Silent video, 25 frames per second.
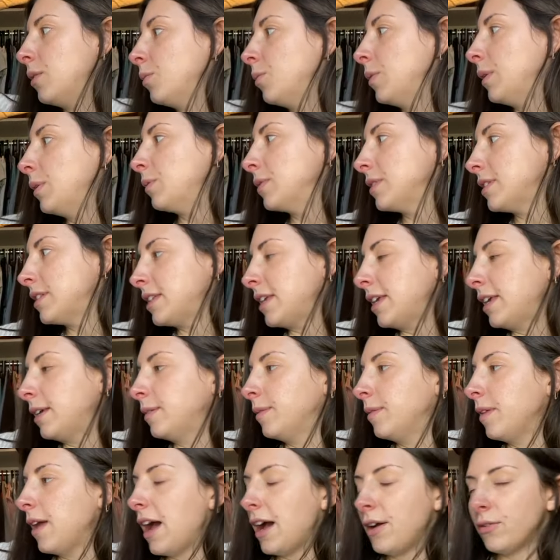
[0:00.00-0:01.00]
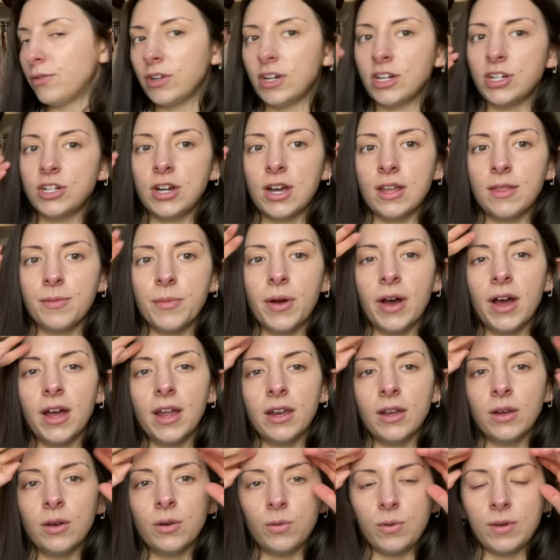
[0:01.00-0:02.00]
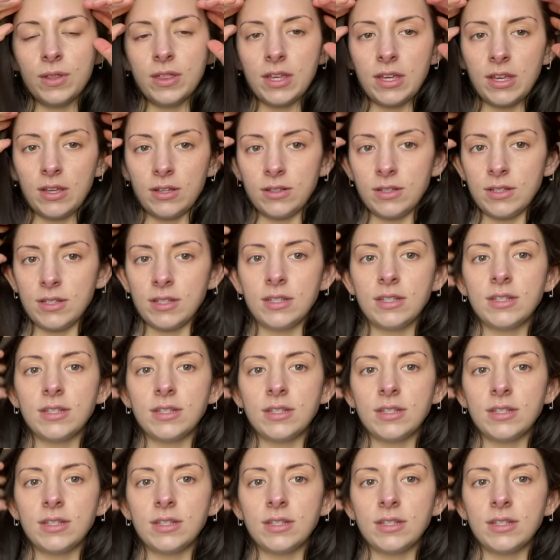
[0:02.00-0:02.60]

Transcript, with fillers: we will see after I try them on with heels and